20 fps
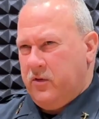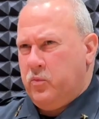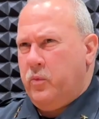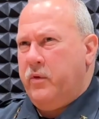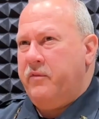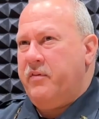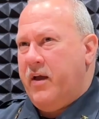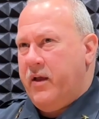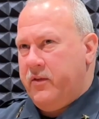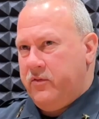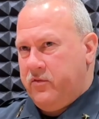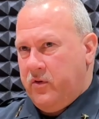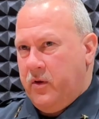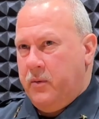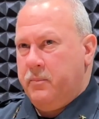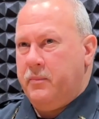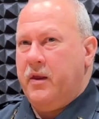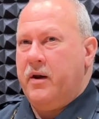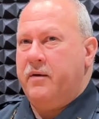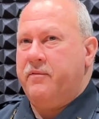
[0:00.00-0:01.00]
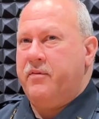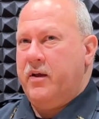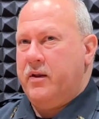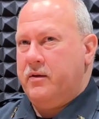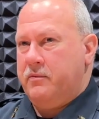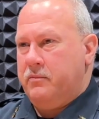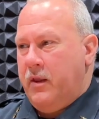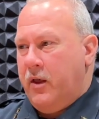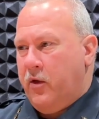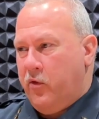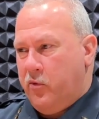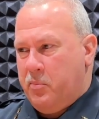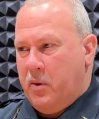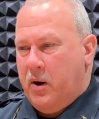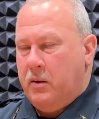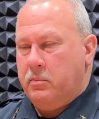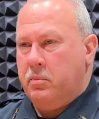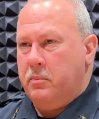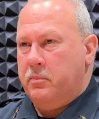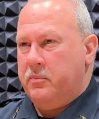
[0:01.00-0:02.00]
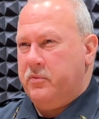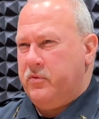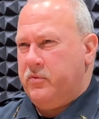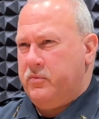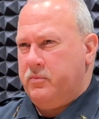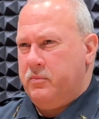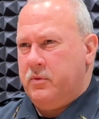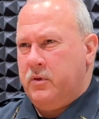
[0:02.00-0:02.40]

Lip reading: we've had some that have had health problems,